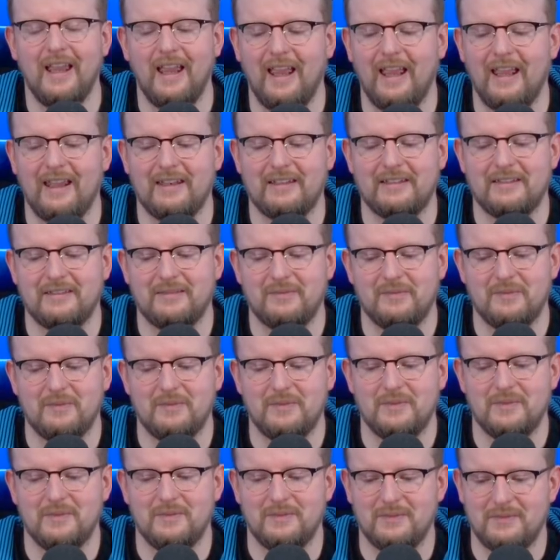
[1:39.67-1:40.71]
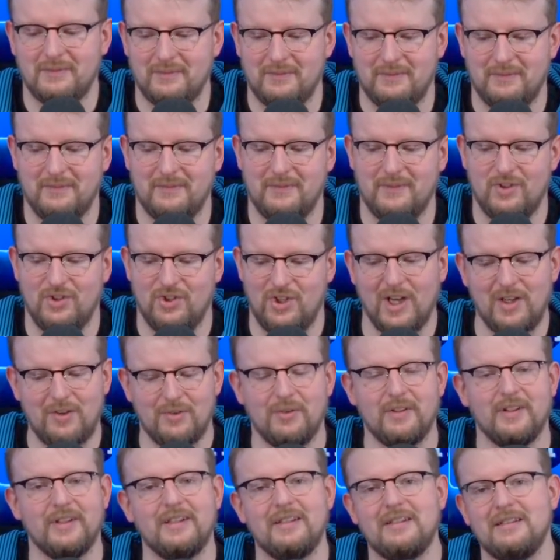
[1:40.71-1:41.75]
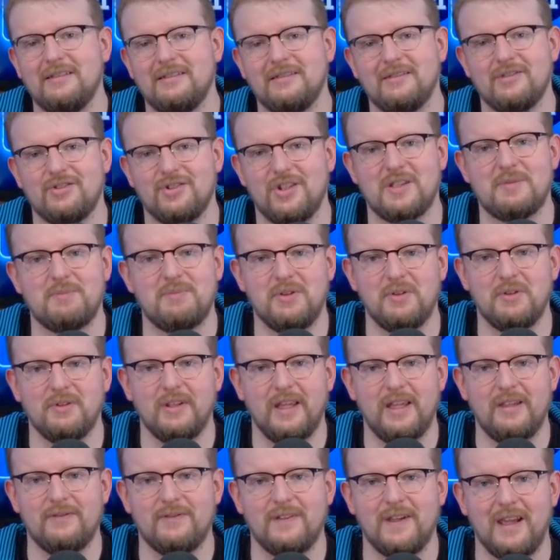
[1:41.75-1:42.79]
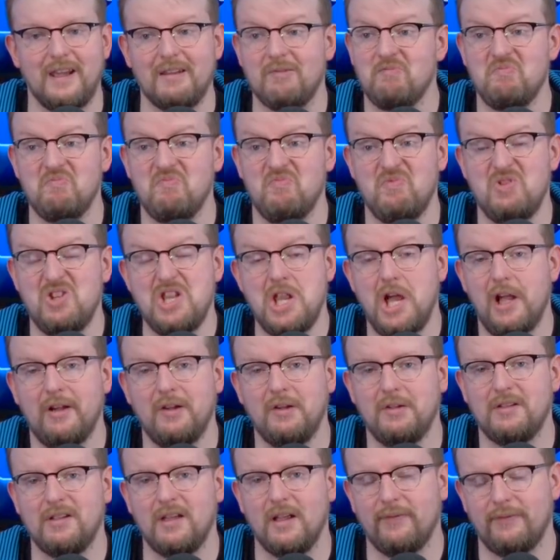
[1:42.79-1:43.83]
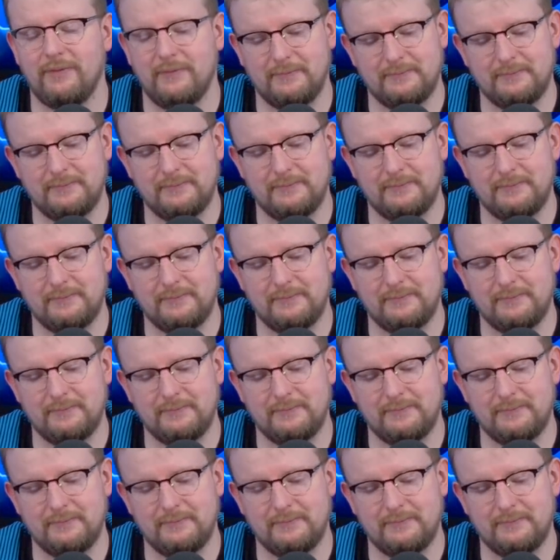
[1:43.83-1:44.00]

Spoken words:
And generally, just pure life gain is not good enough.